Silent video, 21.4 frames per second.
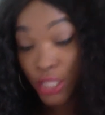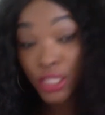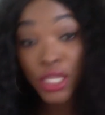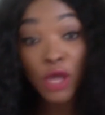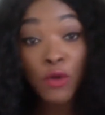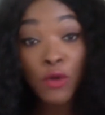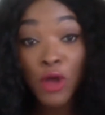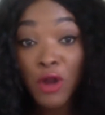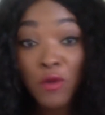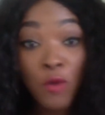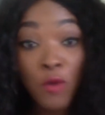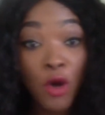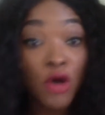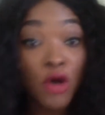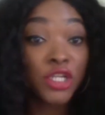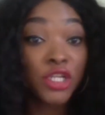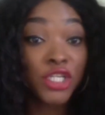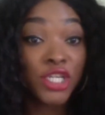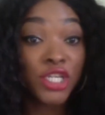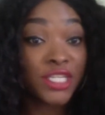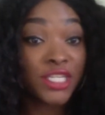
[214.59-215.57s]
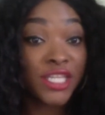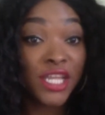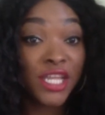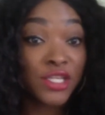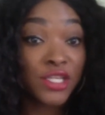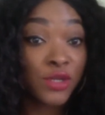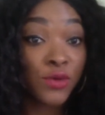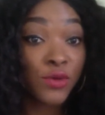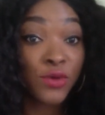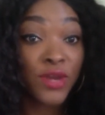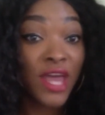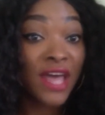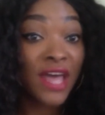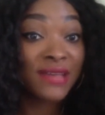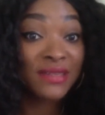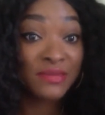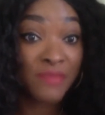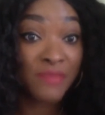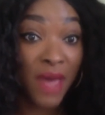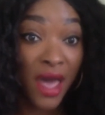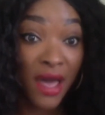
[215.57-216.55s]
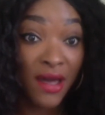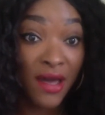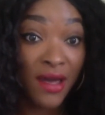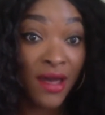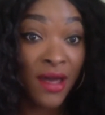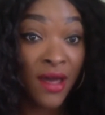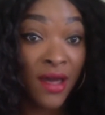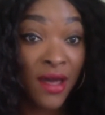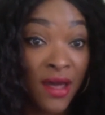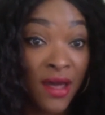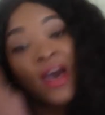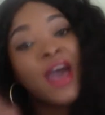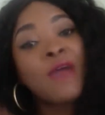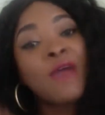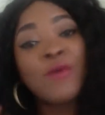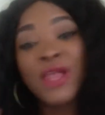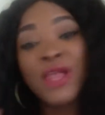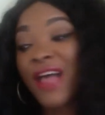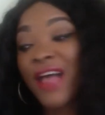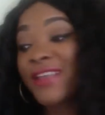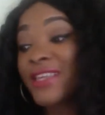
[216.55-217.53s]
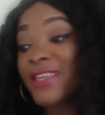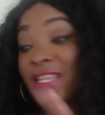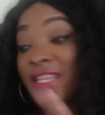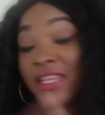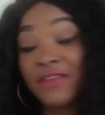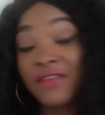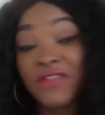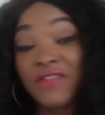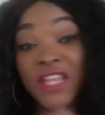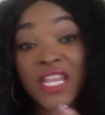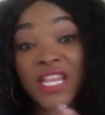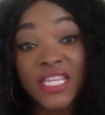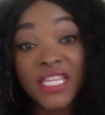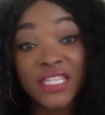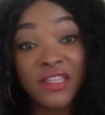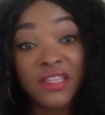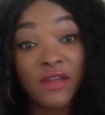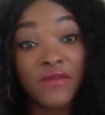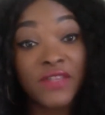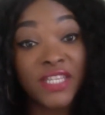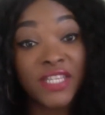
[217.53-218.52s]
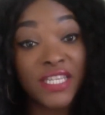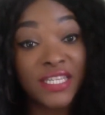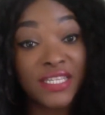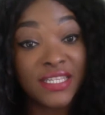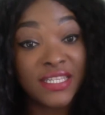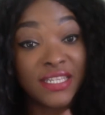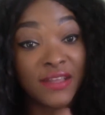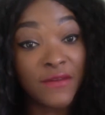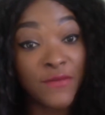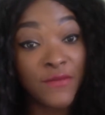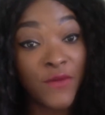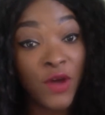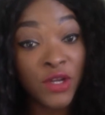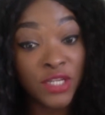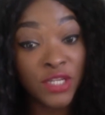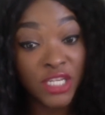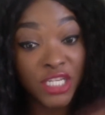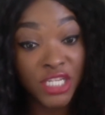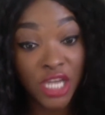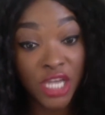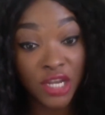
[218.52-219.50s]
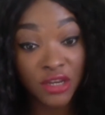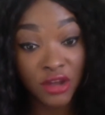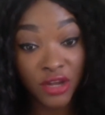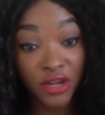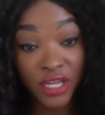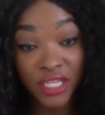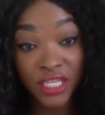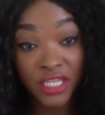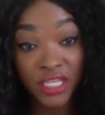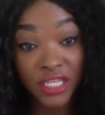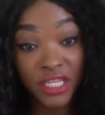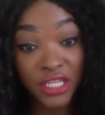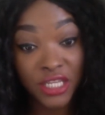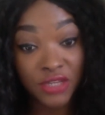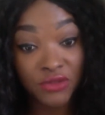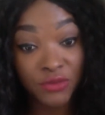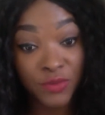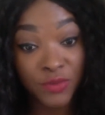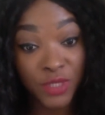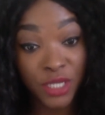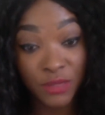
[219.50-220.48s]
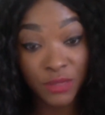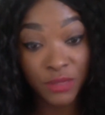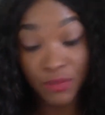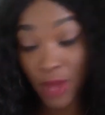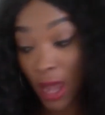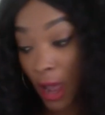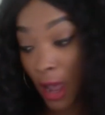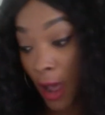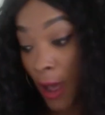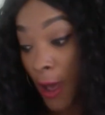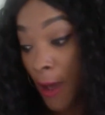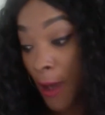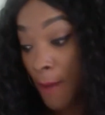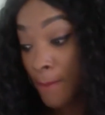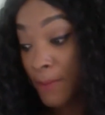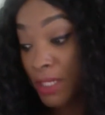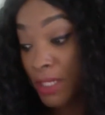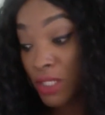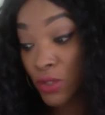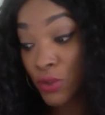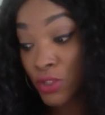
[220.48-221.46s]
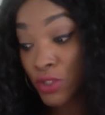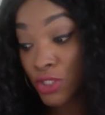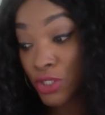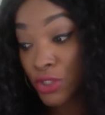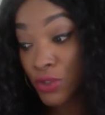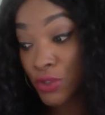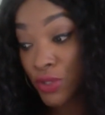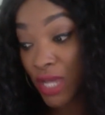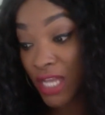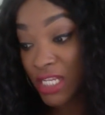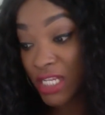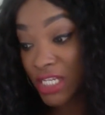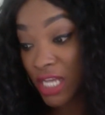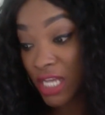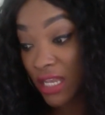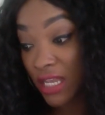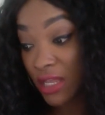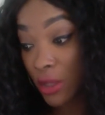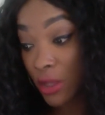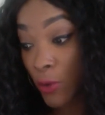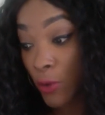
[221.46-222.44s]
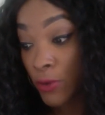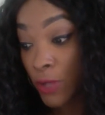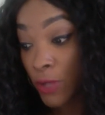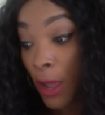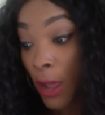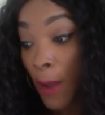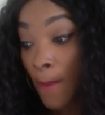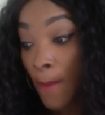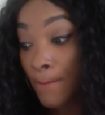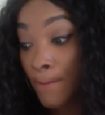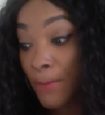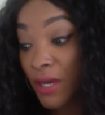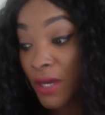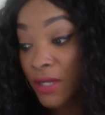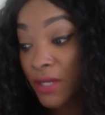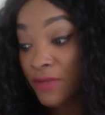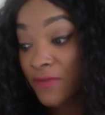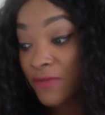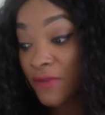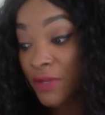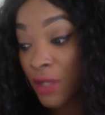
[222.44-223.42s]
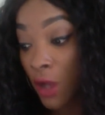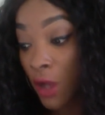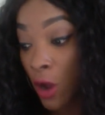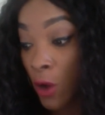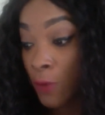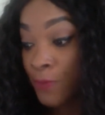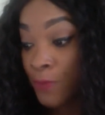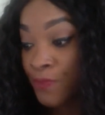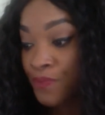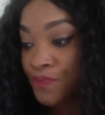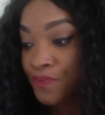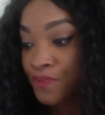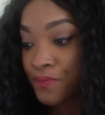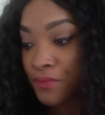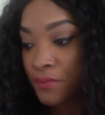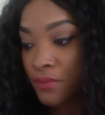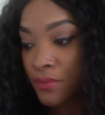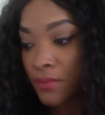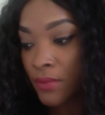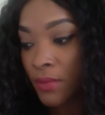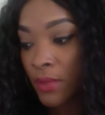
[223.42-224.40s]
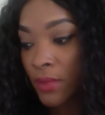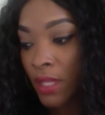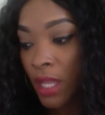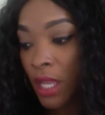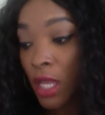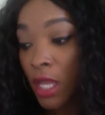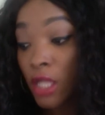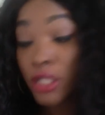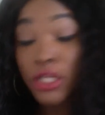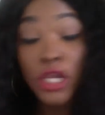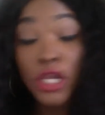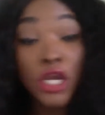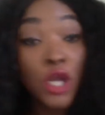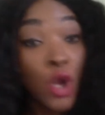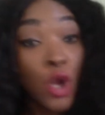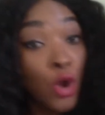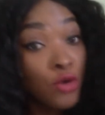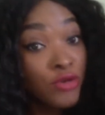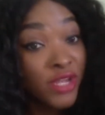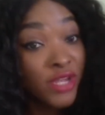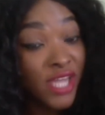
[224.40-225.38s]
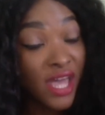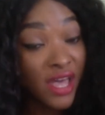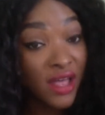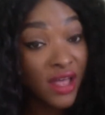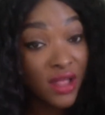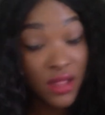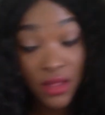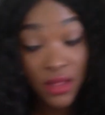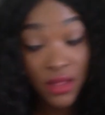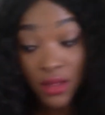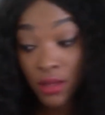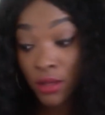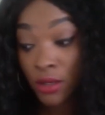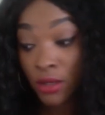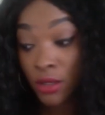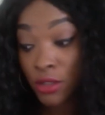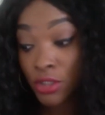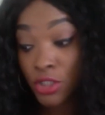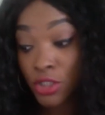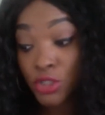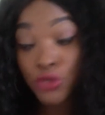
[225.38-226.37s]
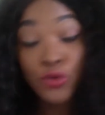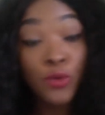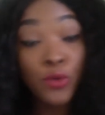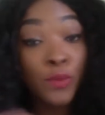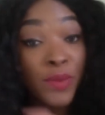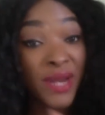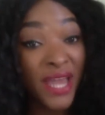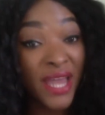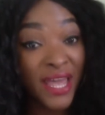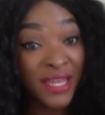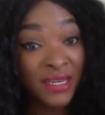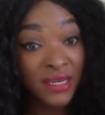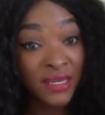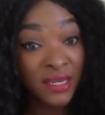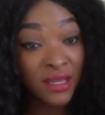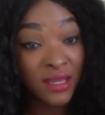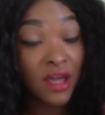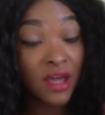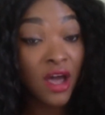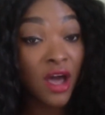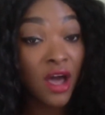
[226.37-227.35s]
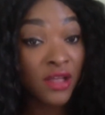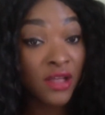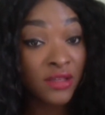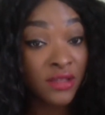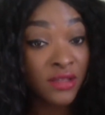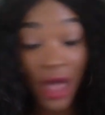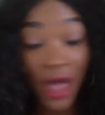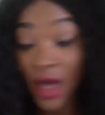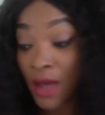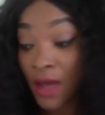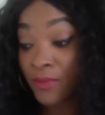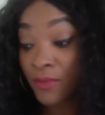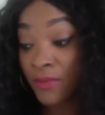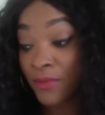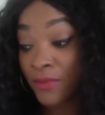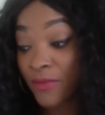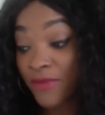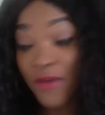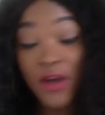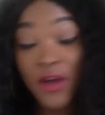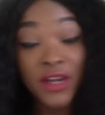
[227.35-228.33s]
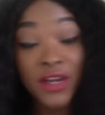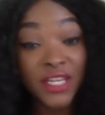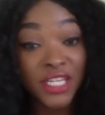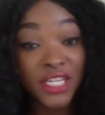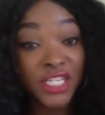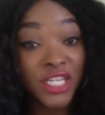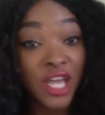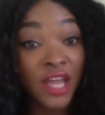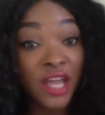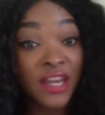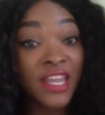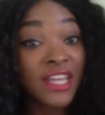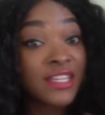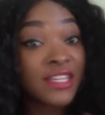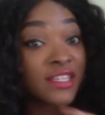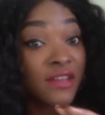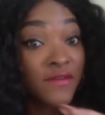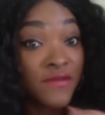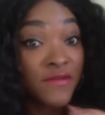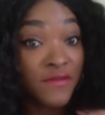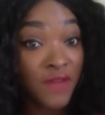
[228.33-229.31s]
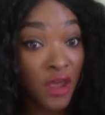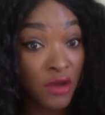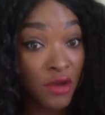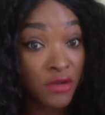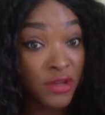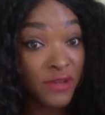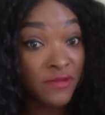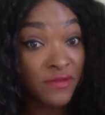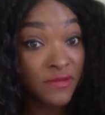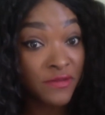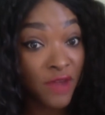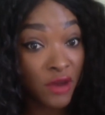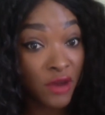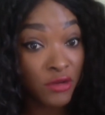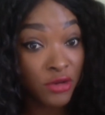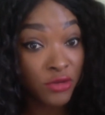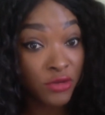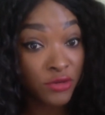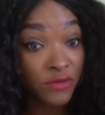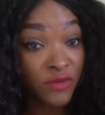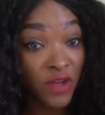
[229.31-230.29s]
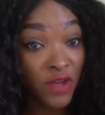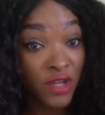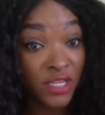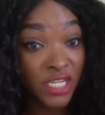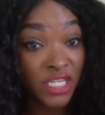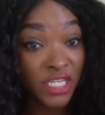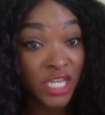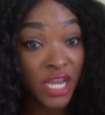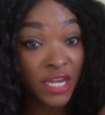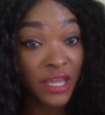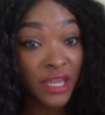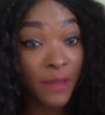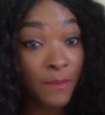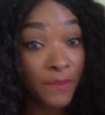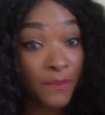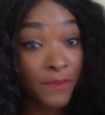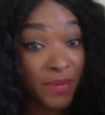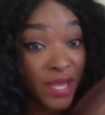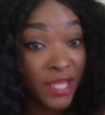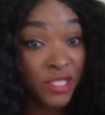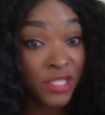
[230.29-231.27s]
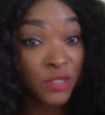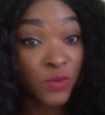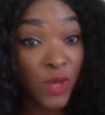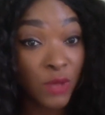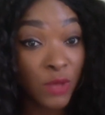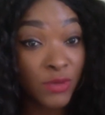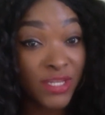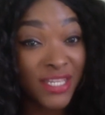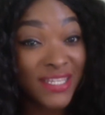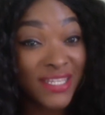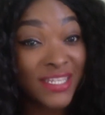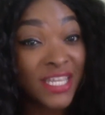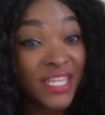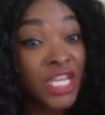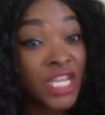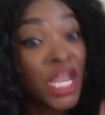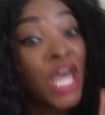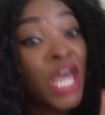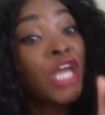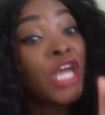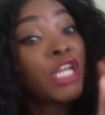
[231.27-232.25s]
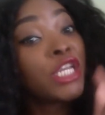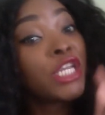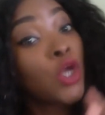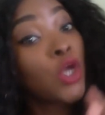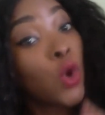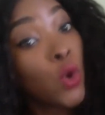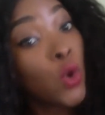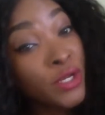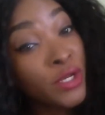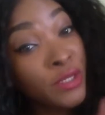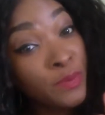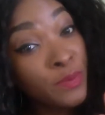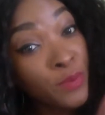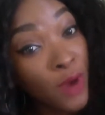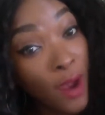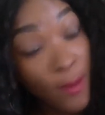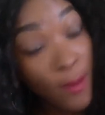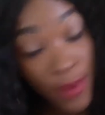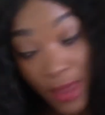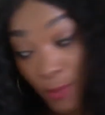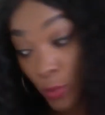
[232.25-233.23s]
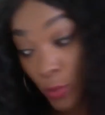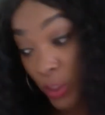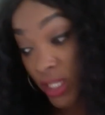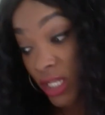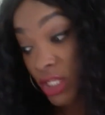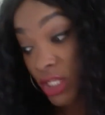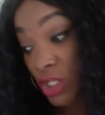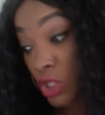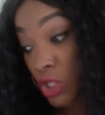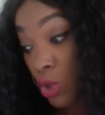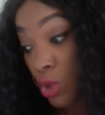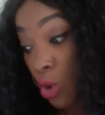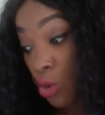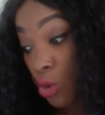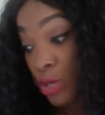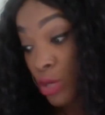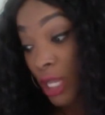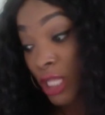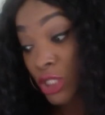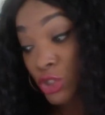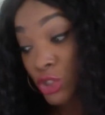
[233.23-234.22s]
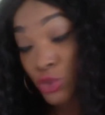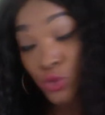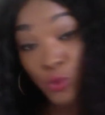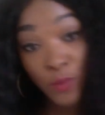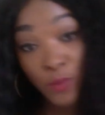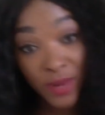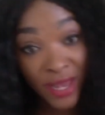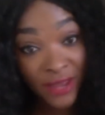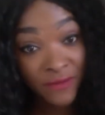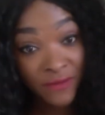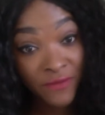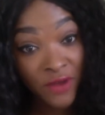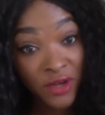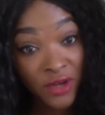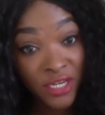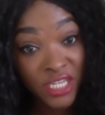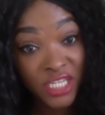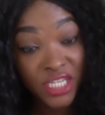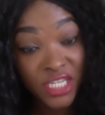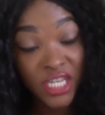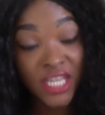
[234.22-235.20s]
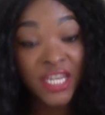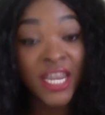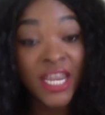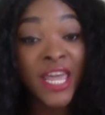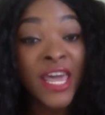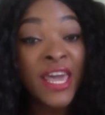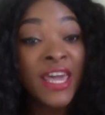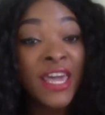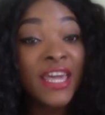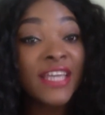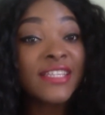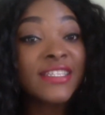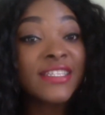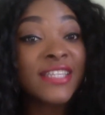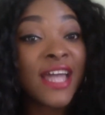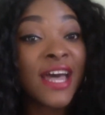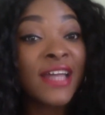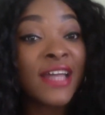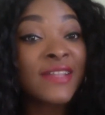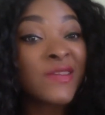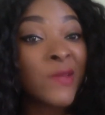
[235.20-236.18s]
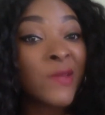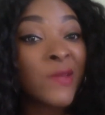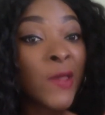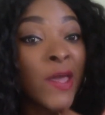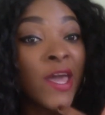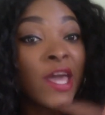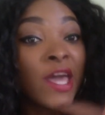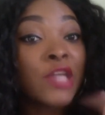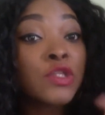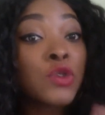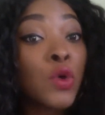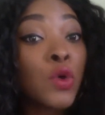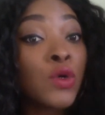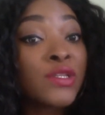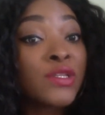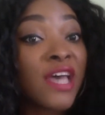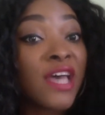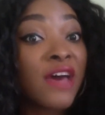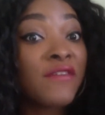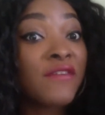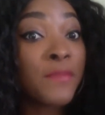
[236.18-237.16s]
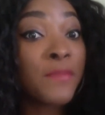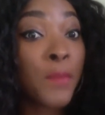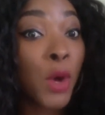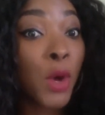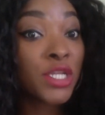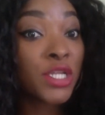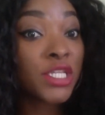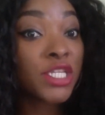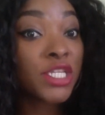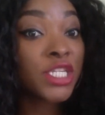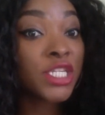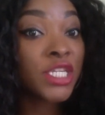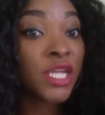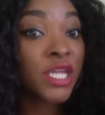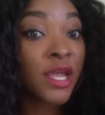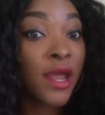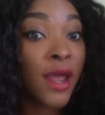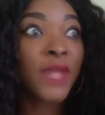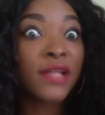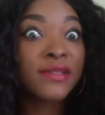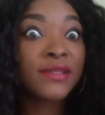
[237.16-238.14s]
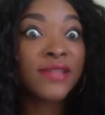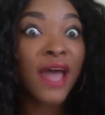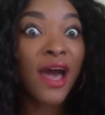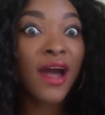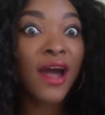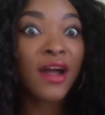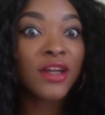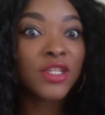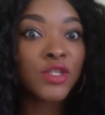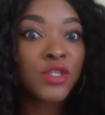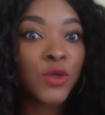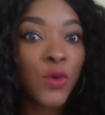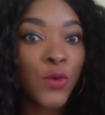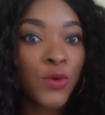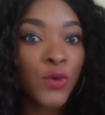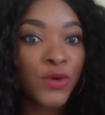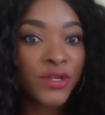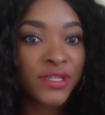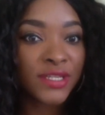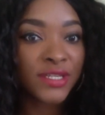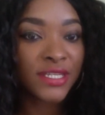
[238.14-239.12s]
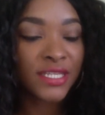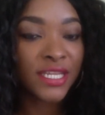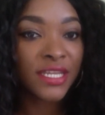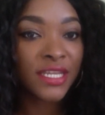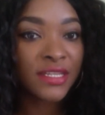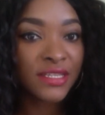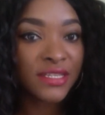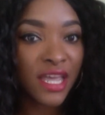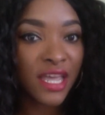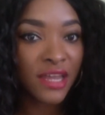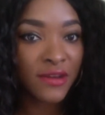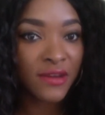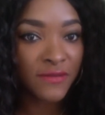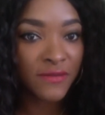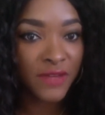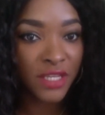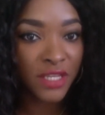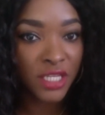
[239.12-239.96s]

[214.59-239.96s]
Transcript: they will work just as good as MAC. I will also leave the list of these foundation down in the description bar below so you can check that out. But for now, the L'Oreal True Blend Can Am Foundation is a very, very good foundation. It blends well with your skin. The only problem with this L'Oreal True Blend Foundation is that it don't have much darker tones inside of